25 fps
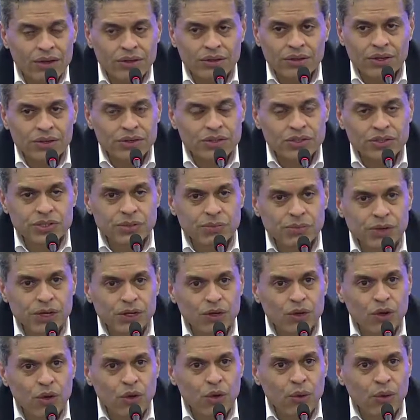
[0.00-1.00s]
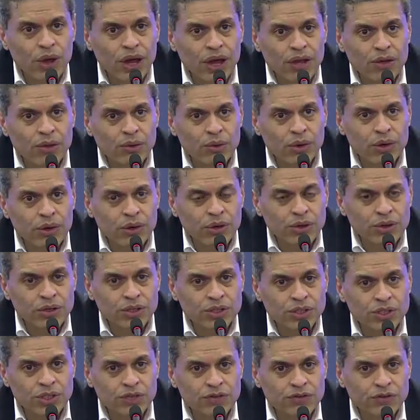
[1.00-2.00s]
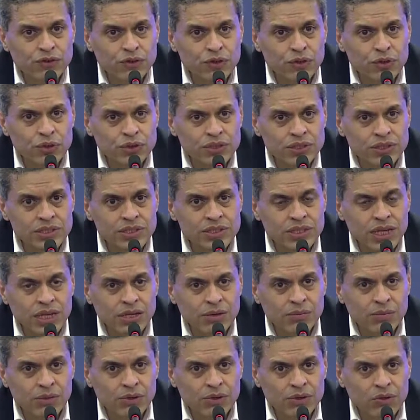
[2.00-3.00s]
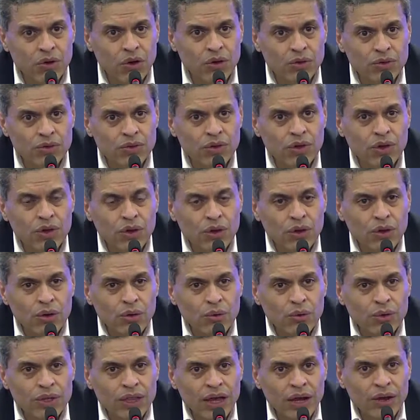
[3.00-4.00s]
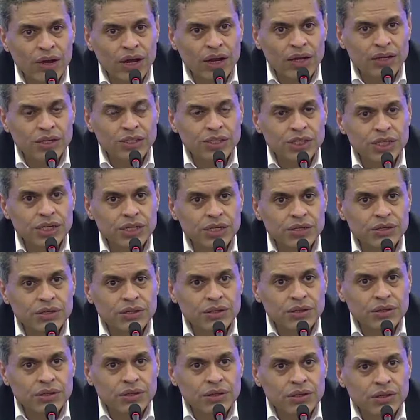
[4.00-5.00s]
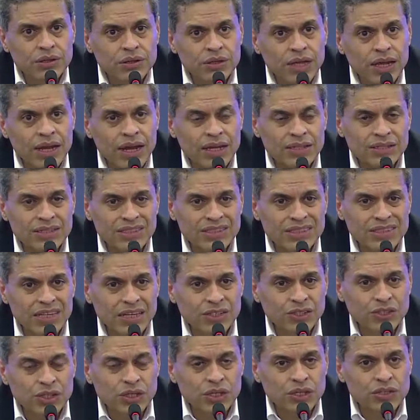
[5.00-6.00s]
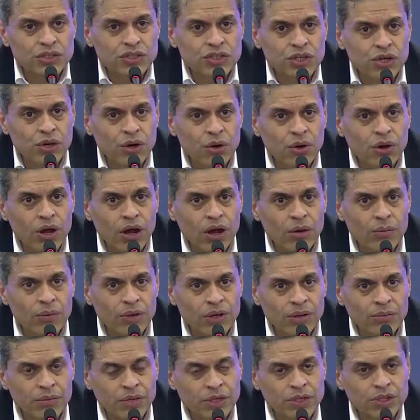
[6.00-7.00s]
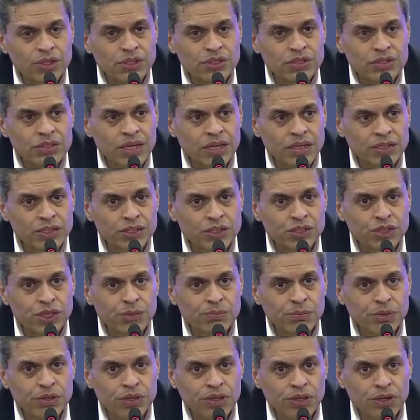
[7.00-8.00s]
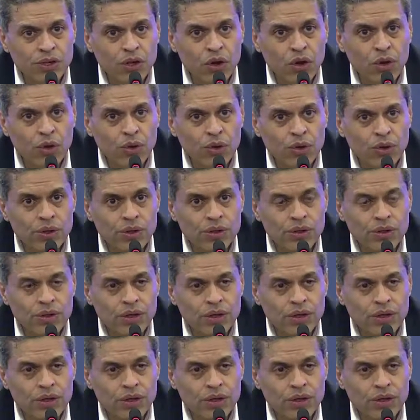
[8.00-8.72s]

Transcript: There is simply no way you are going to achieve true sustainable growth without energy that has essentially zero carbon emissions and is cheaper than coal.